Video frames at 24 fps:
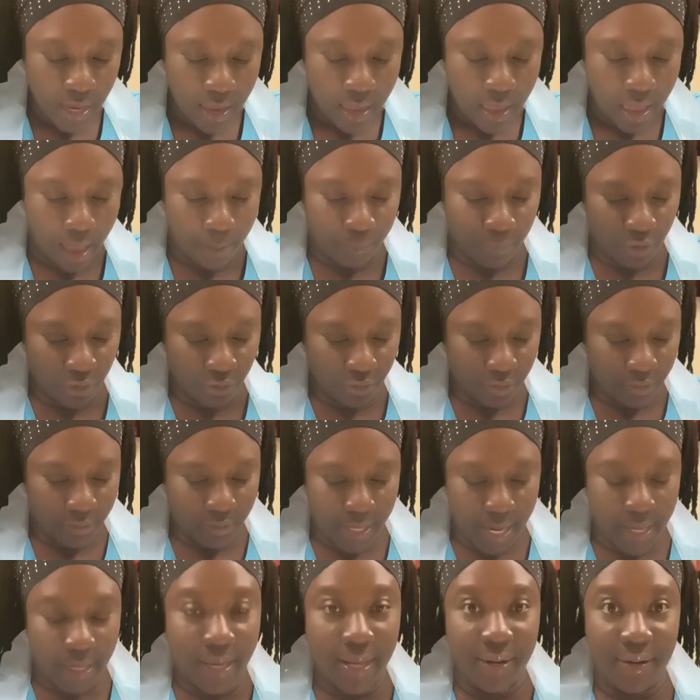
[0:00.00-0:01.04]
I'm going to
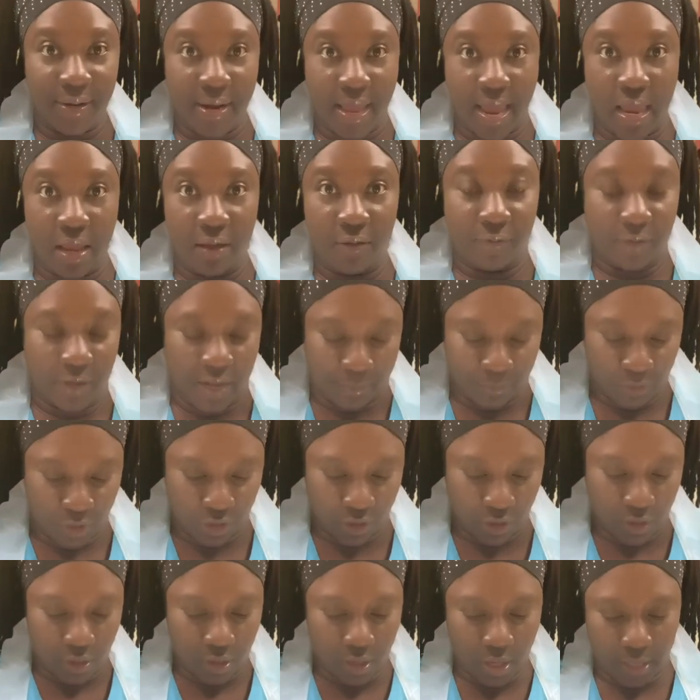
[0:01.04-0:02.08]
take a knife and I'm
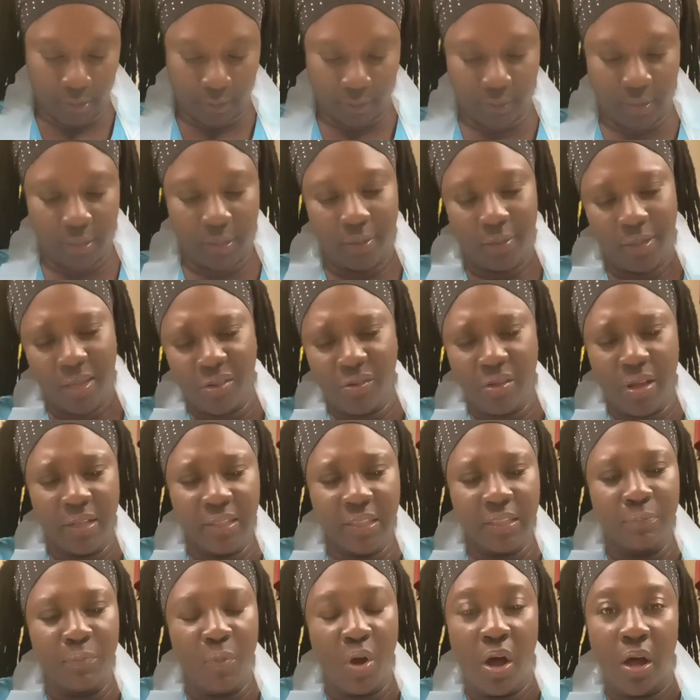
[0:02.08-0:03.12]
gonna cut, you know, a
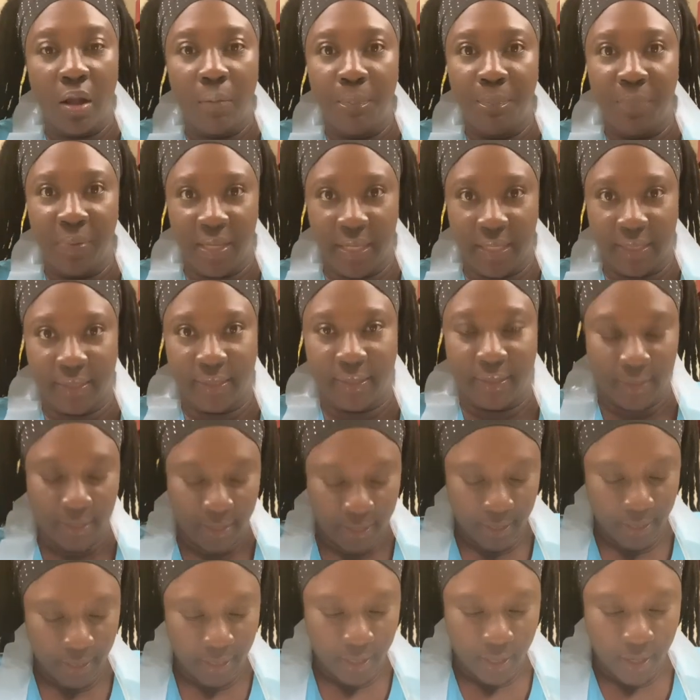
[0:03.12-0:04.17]
small piece
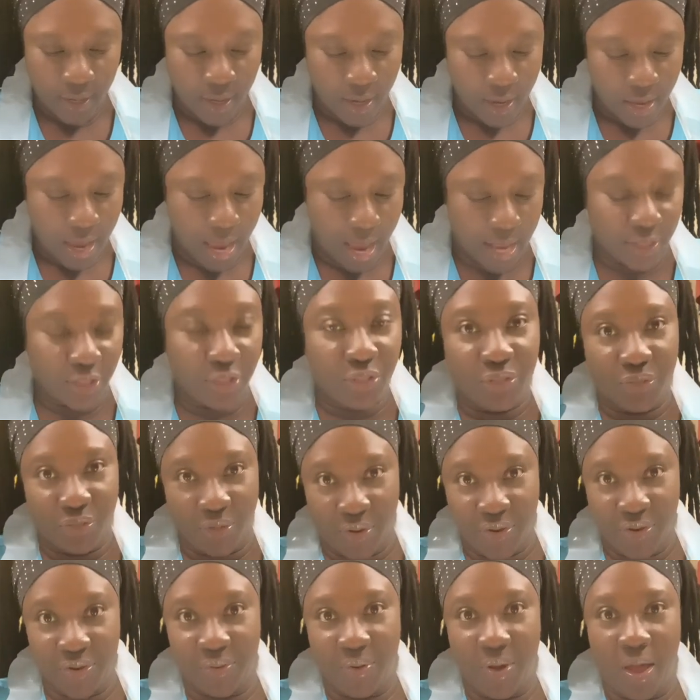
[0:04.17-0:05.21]
and show
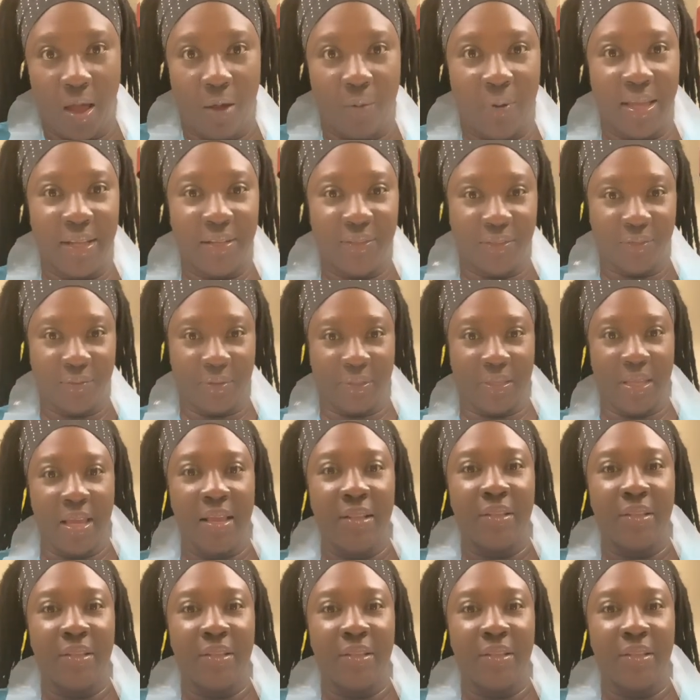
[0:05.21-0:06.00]
you how I do it.